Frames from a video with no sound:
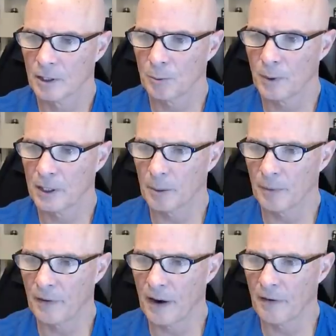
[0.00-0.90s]
Just picked up
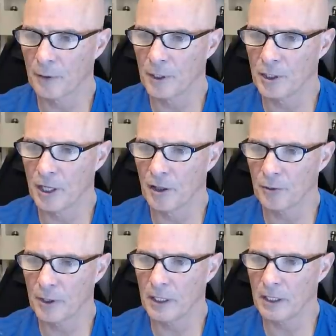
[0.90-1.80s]
a 5.3 Gen
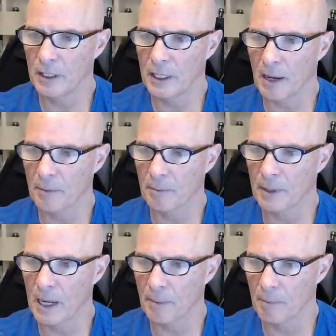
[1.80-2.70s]
3, gap
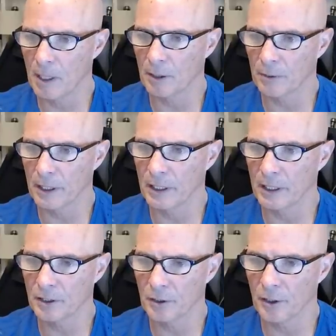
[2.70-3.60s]
gap molly
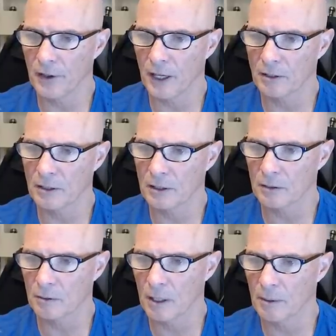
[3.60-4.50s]
rings,
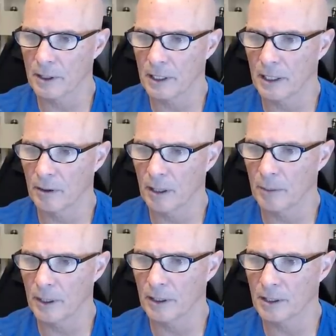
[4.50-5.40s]
30,000s, rod king
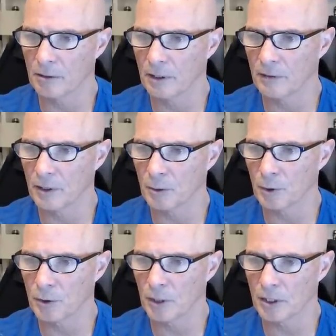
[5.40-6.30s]
rod bearings, new lifters,
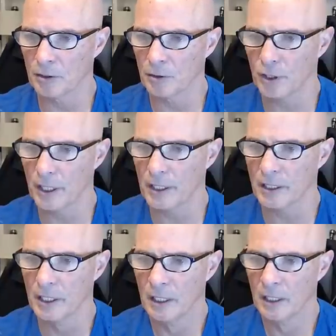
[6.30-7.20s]
push rods, new
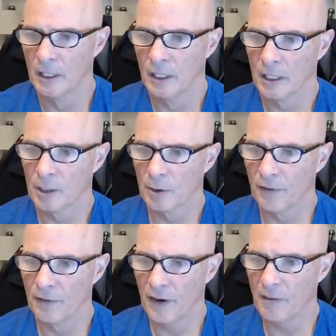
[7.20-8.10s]
trays. Going to
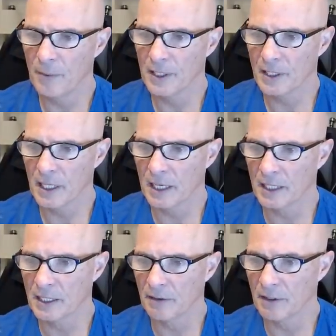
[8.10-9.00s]
run 5 psi on
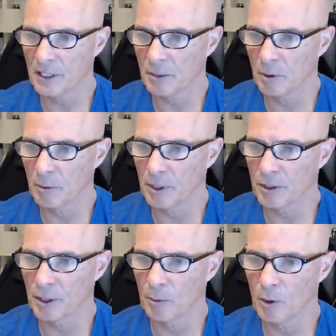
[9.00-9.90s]
a 76 millimeter
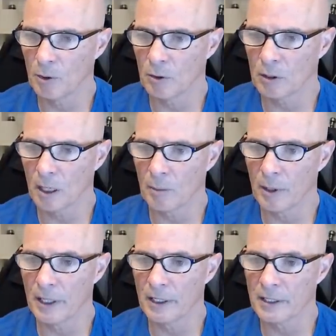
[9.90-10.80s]
turbo
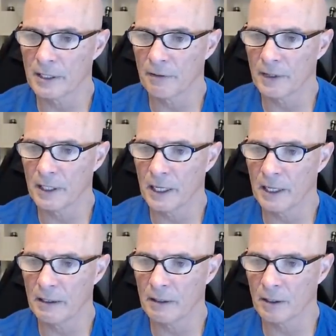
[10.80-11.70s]
carbureted
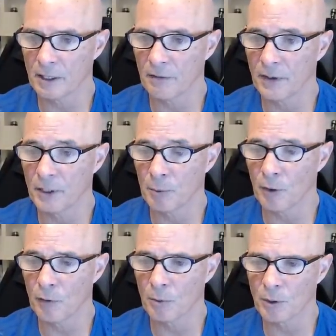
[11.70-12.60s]
78 or 750
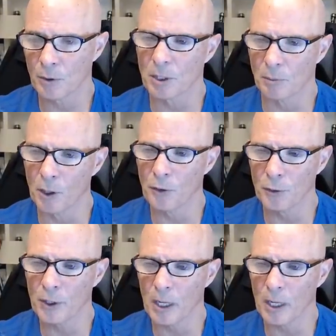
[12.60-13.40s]
Proform. So is it blow through